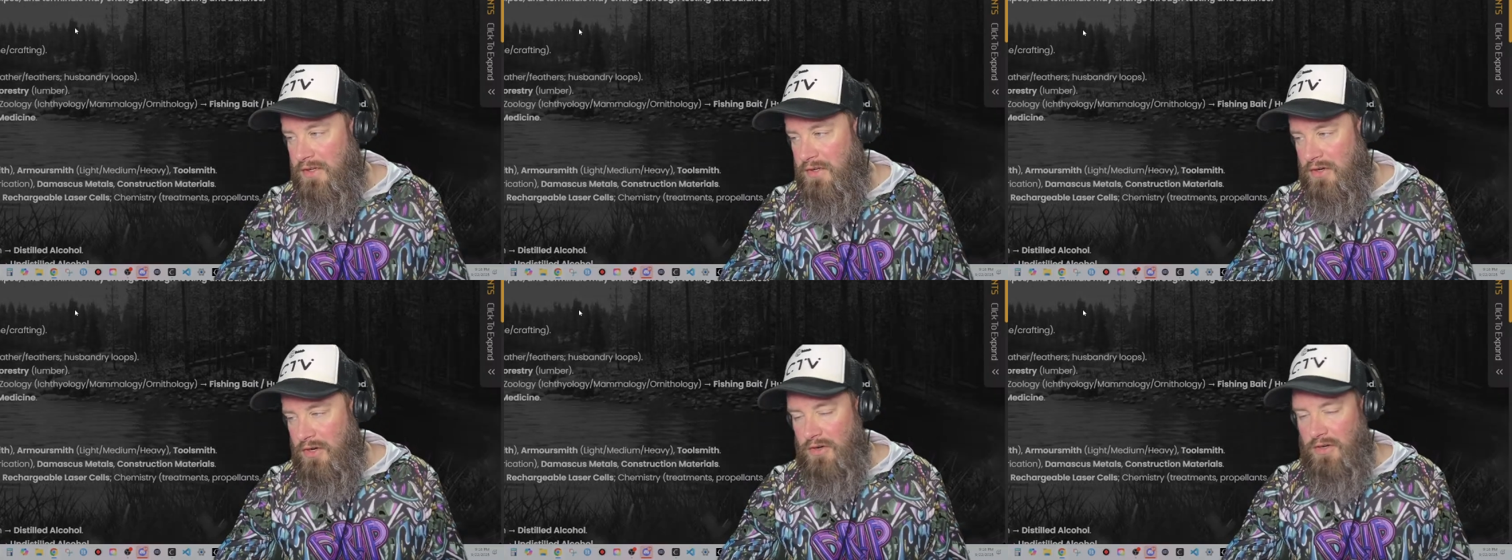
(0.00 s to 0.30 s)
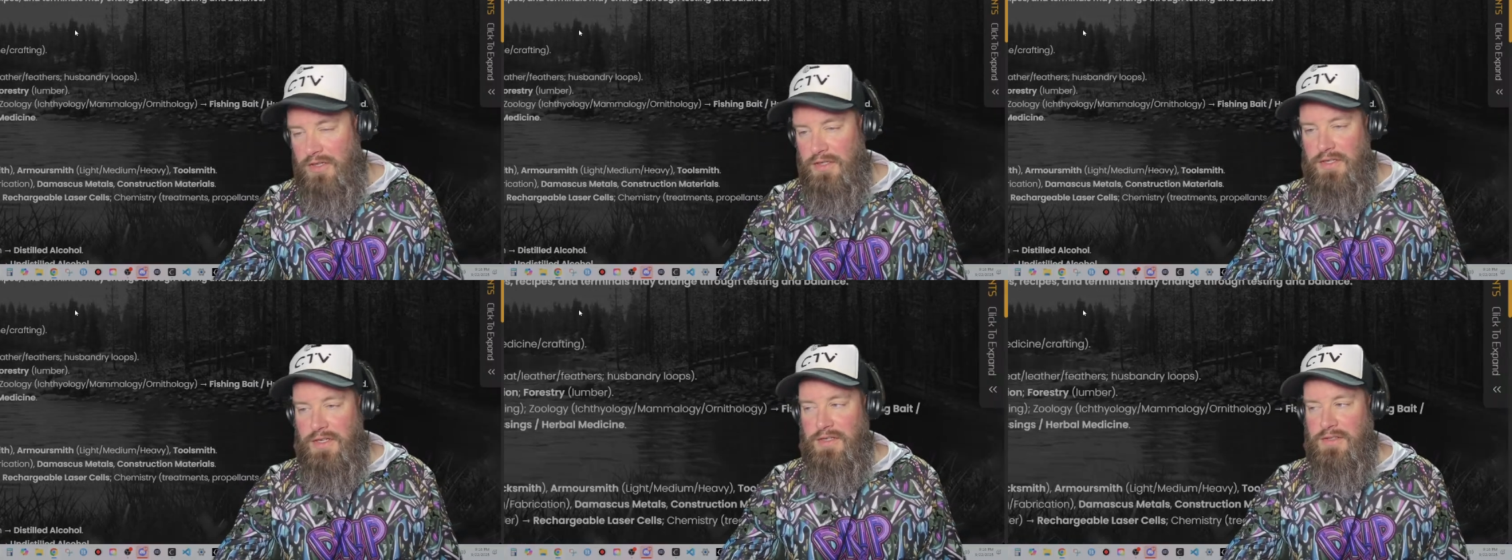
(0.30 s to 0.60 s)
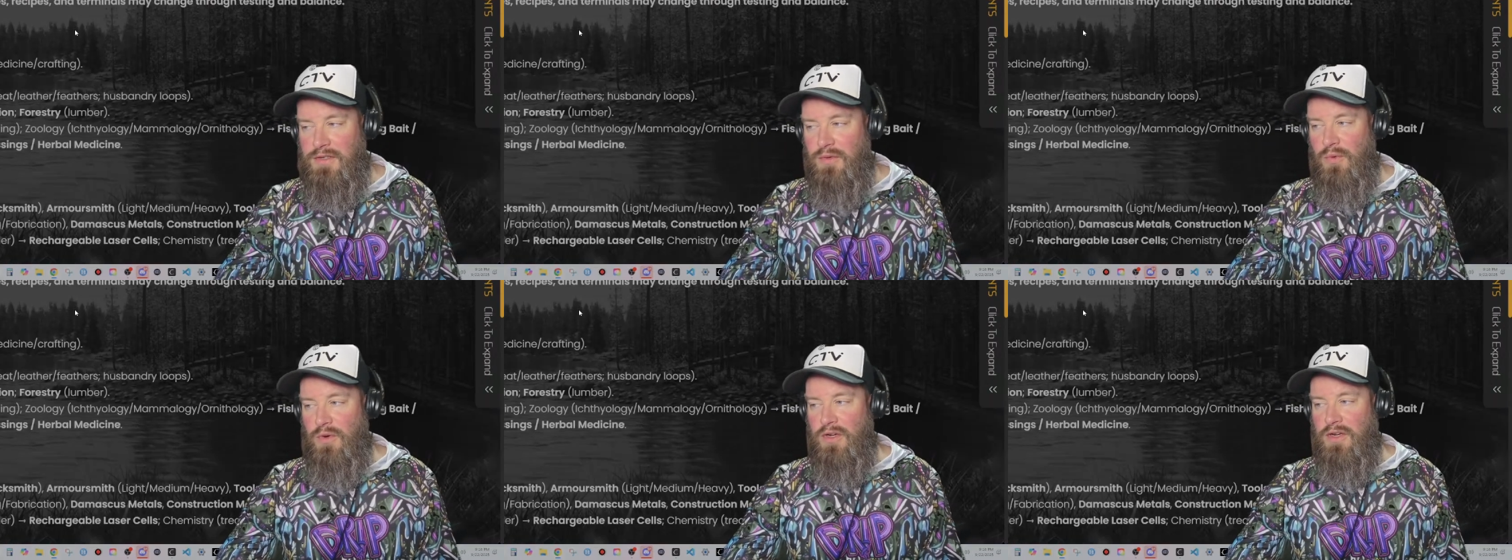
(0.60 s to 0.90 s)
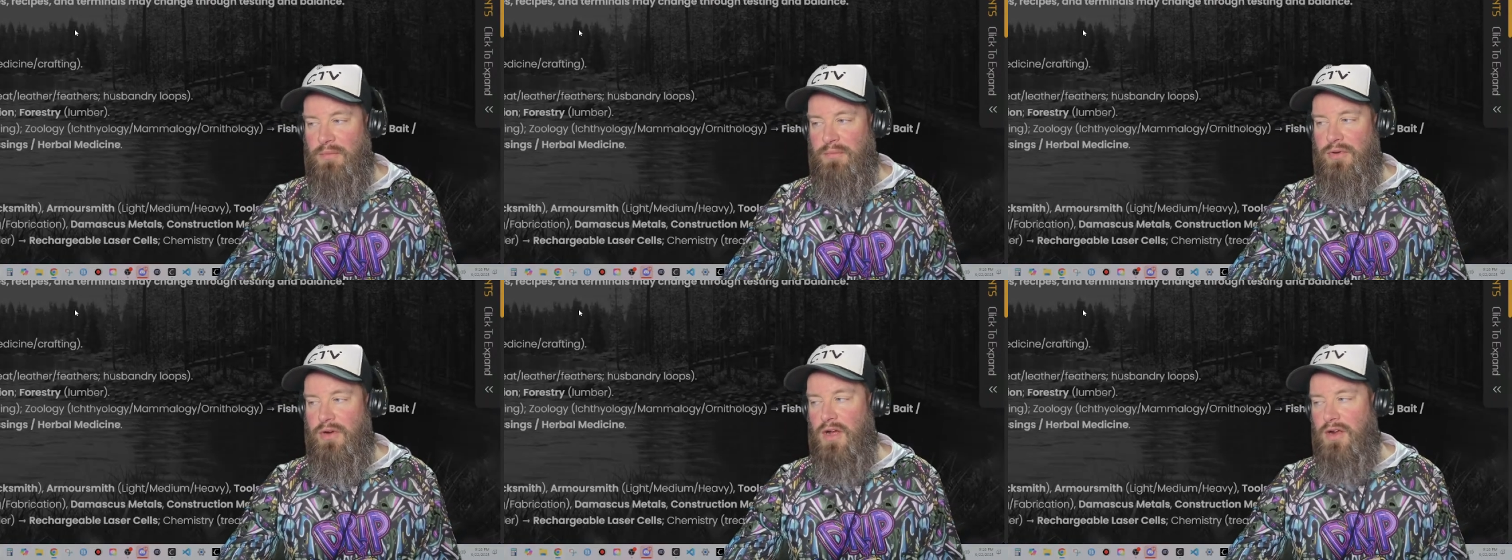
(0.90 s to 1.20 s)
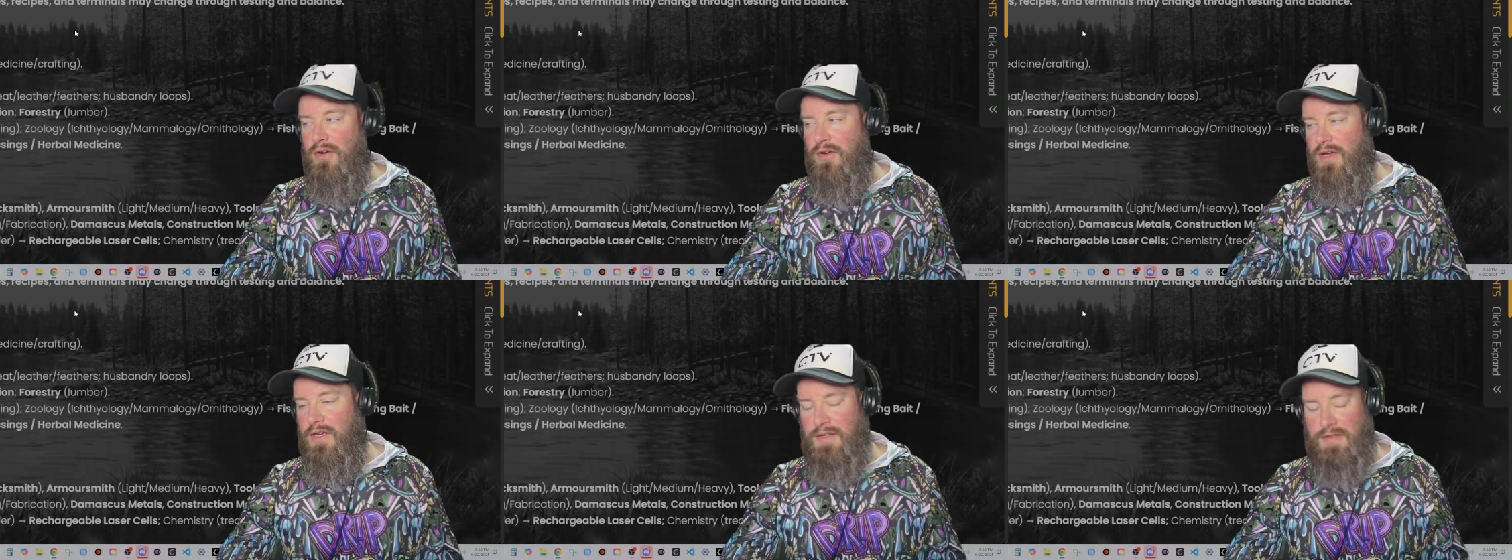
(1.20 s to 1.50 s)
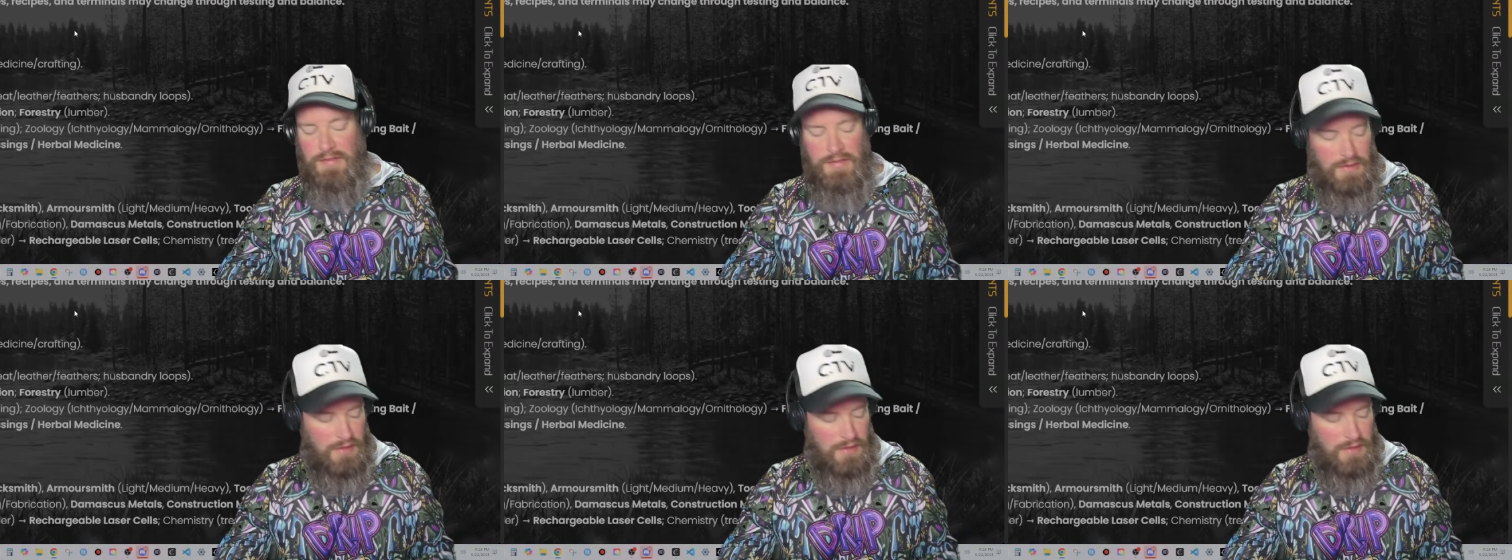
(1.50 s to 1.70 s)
currently is a work in progress.